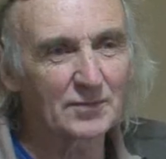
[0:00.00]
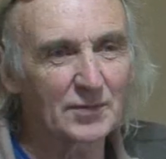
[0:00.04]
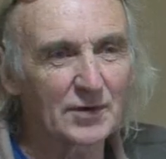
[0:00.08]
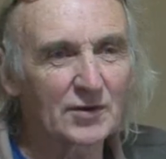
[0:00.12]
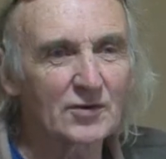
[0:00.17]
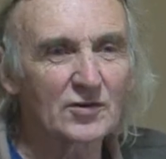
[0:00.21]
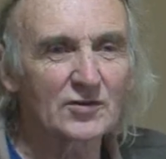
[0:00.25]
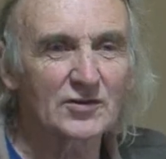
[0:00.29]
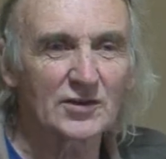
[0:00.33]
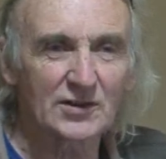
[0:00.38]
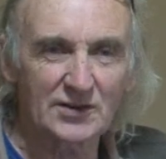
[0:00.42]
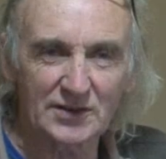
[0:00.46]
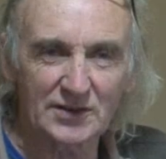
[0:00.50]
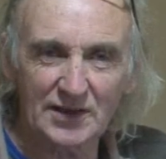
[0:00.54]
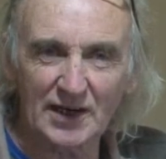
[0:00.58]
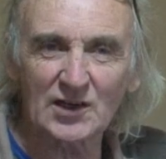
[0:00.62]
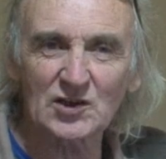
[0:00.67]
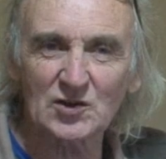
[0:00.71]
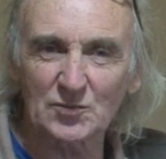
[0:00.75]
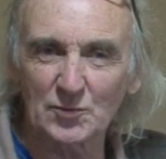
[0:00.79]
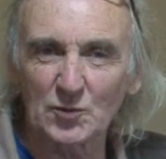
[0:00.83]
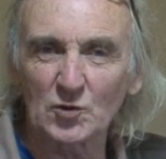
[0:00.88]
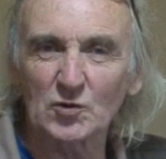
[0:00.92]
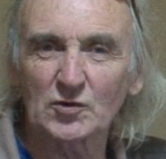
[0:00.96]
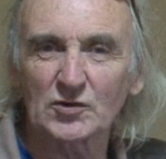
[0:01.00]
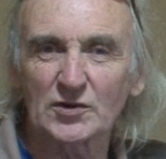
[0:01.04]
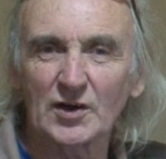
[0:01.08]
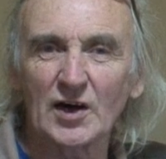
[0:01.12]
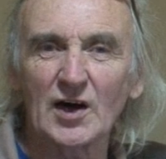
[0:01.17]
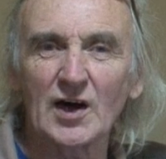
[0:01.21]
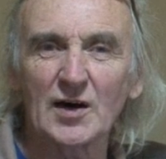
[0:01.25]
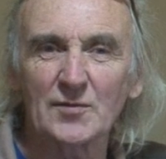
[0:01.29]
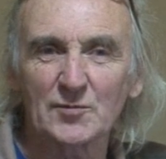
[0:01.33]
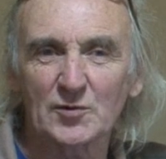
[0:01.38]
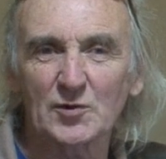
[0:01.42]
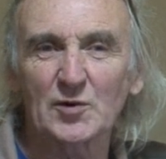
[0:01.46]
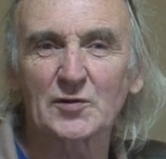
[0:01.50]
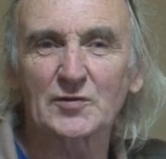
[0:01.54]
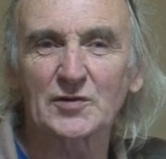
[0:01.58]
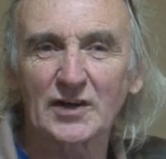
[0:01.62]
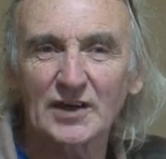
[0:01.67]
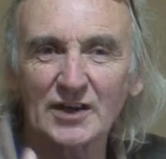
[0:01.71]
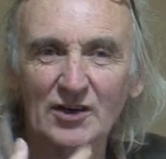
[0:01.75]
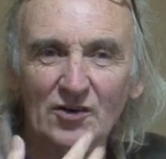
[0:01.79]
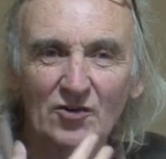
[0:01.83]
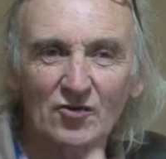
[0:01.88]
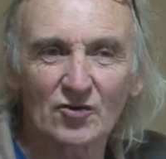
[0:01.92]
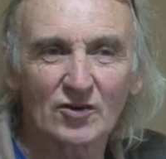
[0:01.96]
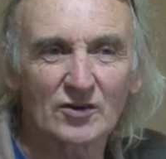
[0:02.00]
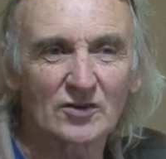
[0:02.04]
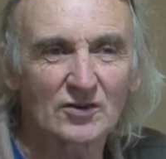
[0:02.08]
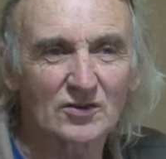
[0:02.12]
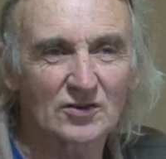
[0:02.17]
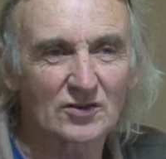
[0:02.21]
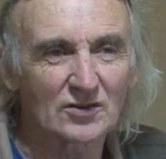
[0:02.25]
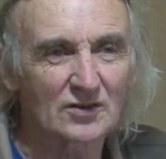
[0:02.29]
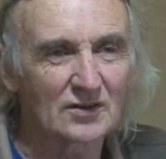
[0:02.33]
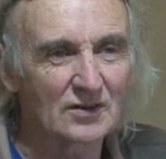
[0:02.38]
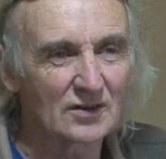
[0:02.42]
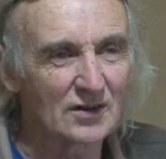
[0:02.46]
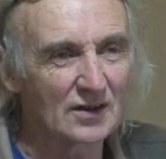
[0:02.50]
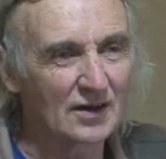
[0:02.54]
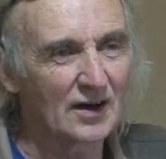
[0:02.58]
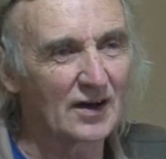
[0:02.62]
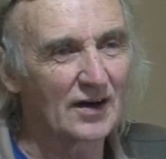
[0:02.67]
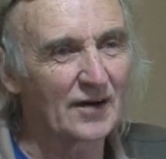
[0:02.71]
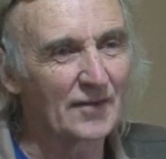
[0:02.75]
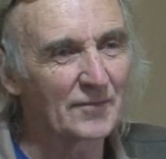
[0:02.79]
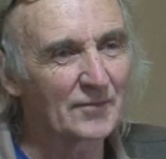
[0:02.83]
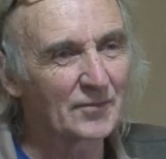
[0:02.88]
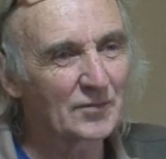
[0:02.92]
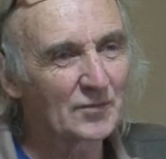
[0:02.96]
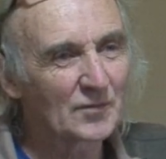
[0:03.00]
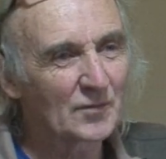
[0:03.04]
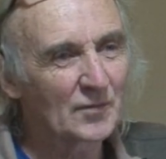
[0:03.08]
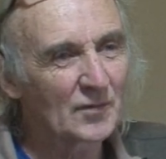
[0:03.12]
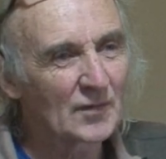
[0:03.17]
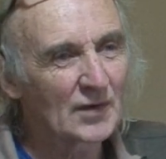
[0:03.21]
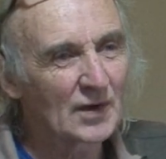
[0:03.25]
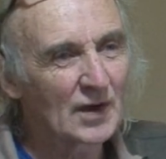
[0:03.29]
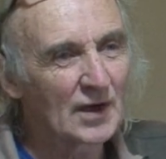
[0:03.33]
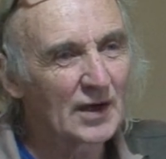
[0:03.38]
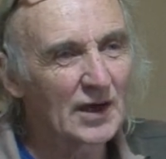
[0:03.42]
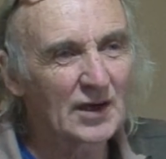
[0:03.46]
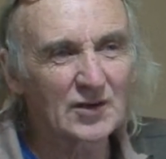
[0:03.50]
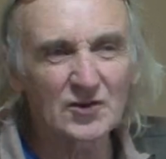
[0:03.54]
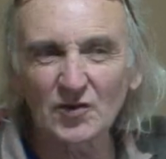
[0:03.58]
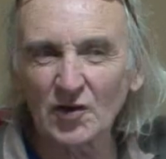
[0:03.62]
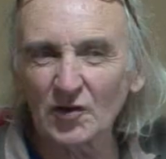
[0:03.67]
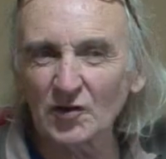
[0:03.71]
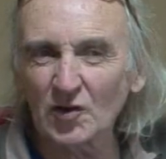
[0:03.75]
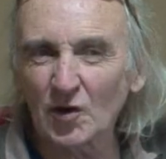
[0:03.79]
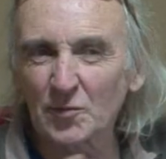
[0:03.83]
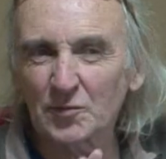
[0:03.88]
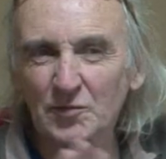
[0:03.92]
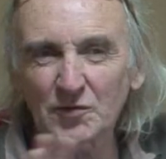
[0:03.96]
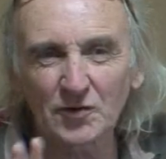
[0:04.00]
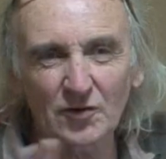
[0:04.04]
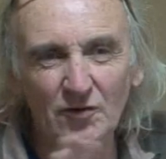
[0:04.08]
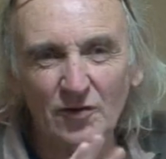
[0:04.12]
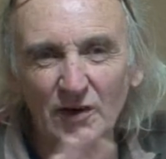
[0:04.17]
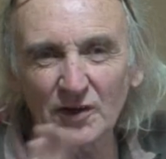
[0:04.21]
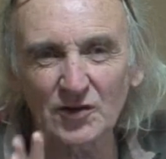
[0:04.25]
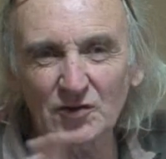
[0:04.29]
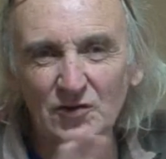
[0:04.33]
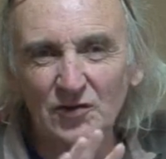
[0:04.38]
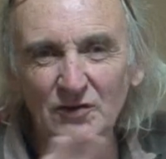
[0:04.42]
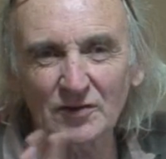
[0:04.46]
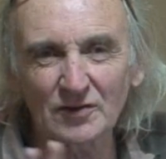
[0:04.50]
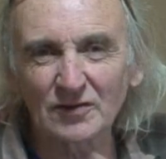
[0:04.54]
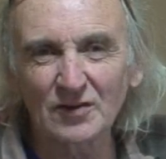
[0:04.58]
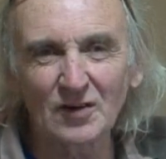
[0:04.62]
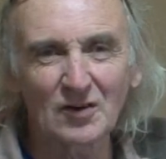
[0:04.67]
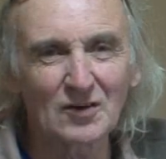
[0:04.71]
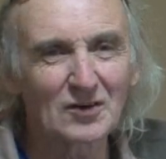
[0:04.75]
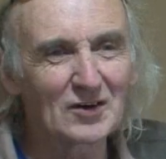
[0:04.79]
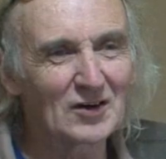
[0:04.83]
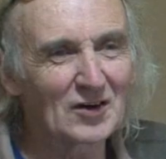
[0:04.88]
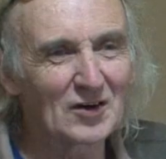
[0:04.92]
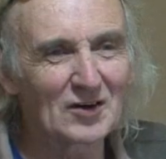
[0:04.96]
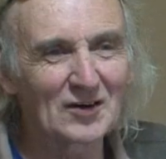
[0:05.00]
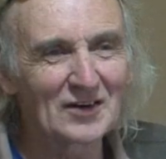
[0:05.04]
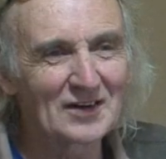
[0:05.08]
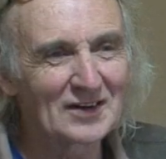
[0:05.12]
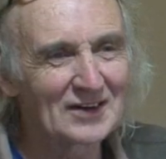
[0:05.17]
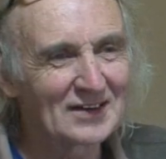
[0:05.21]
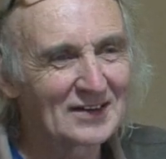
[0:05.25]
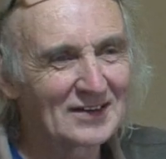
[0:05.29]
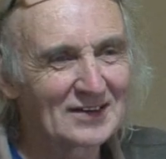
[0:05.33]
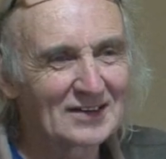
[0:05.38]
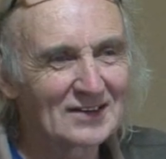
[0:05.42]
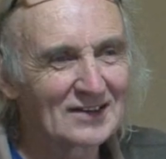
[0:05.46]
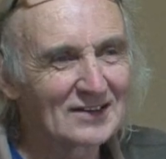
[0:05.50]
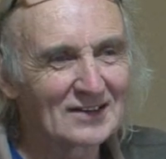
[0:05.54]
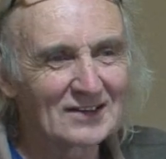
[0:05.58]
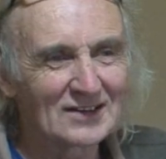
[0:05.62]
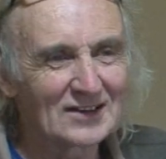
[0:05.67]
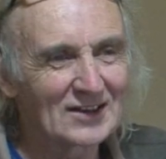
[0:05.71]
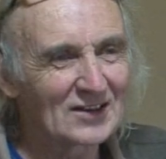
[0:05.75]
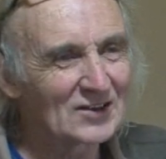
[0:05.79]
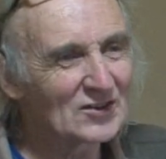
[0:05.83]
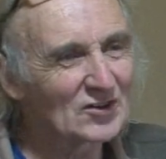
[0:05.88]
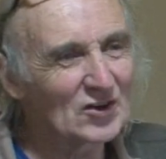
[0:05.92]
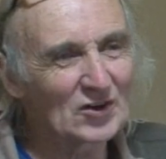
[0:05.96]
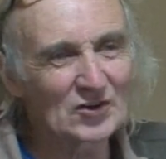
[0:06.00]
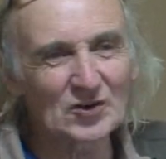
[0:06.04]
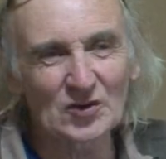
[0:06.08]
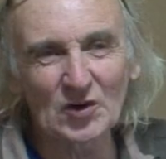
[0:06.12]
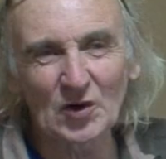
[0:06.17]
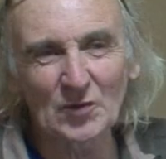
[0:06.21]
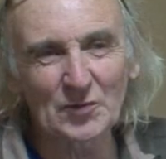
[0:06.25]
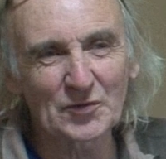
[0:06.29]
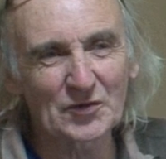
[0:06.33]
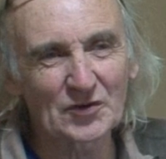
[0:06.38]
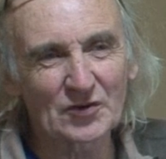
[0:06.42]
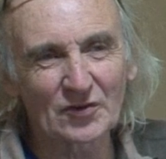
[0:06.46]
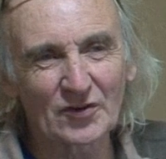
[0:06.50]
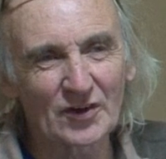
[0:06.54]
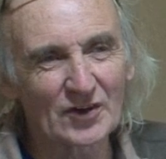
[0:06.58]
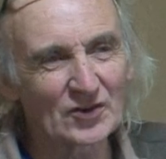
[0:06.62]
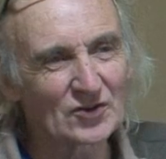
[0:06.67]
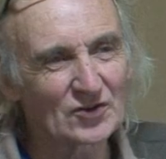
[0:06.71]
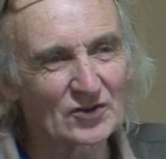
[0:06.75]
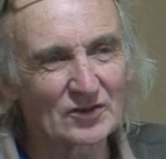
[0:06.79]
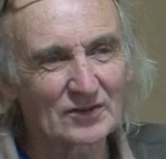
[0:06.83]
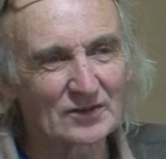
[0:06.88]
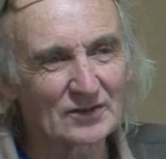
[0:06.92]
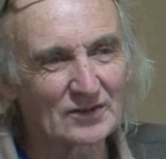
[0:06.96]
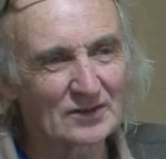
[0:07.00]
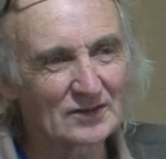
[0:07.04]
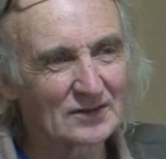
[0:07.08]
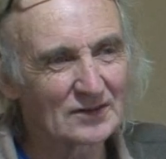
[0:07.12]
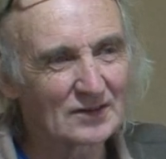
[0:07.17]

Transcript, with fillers: because it takes more time, so it's a hindrance. Yeah, it's not obscuration. No, it's not an obscuration.